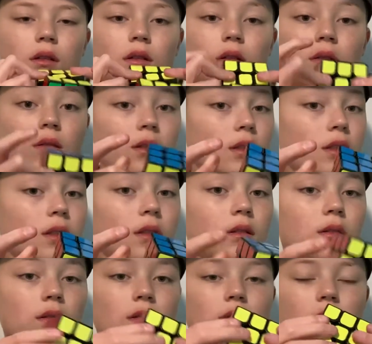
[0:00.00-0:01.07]
1, 2.
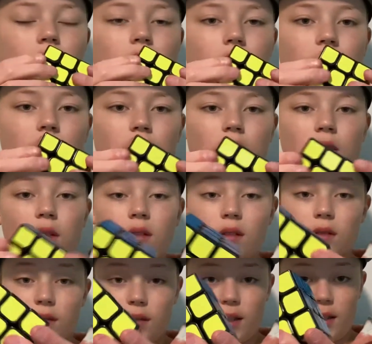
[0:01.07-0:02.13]

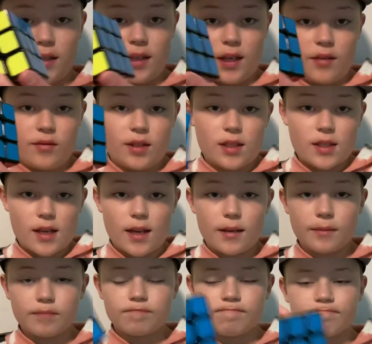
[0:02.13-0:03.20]
Now you have this again.
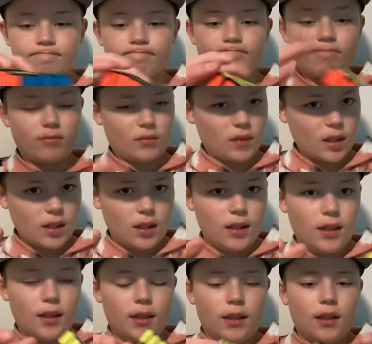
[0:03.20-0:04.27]

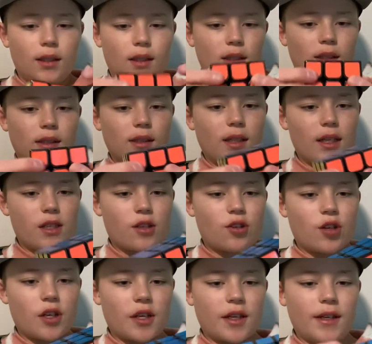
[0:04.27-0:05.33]
The next trick
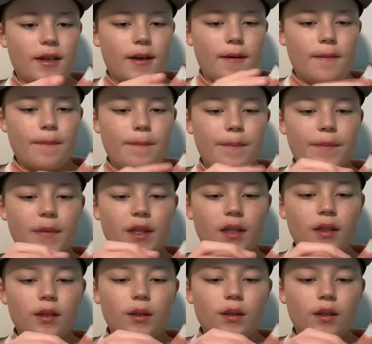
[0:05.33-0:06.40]
I know
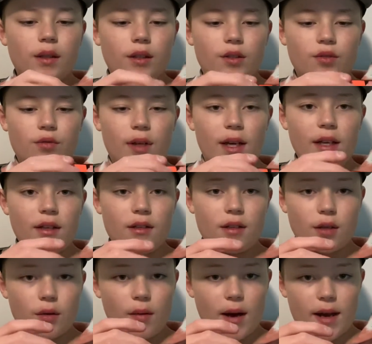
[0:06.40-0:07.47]
is red to
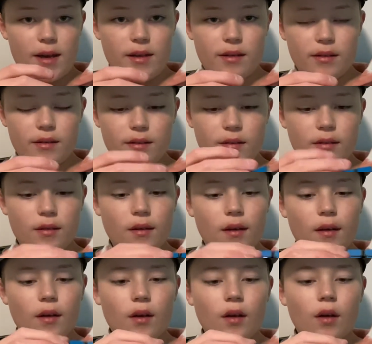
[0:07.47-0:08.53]
white,
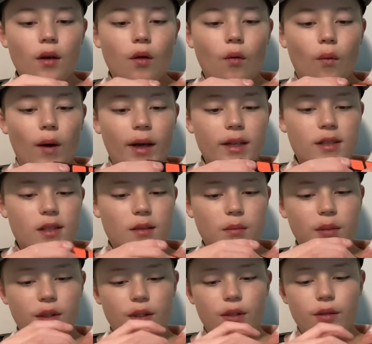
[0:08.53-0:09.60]
white to
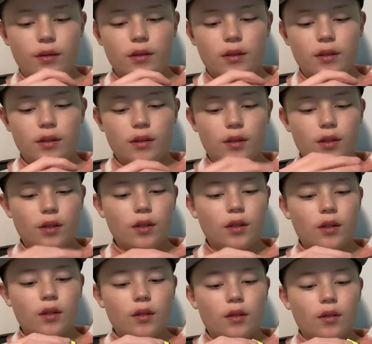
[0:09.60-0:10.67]
blue,
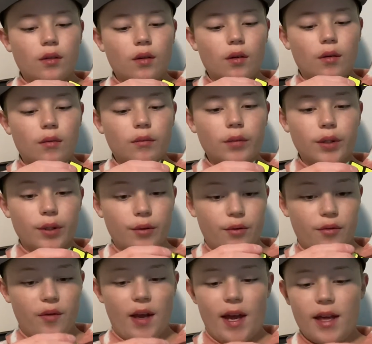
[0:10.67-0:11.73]
blue to
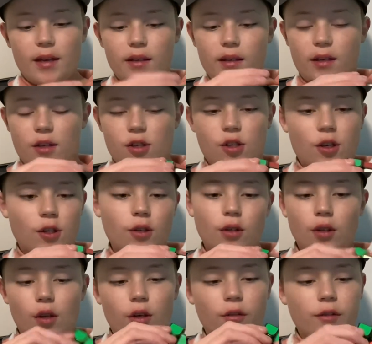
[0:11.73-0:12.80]
red in a circle
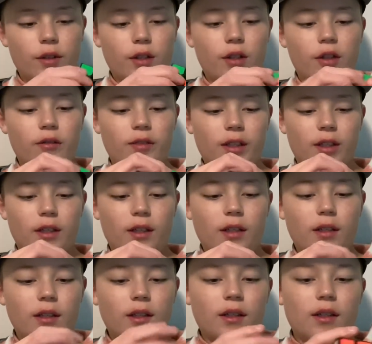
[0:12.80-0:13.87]
over and over
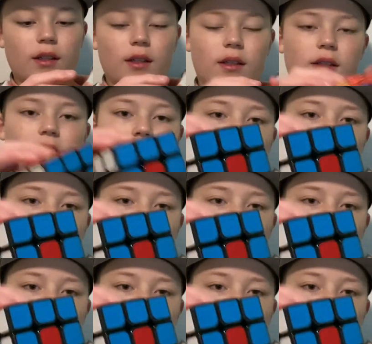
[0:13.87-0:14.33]
until you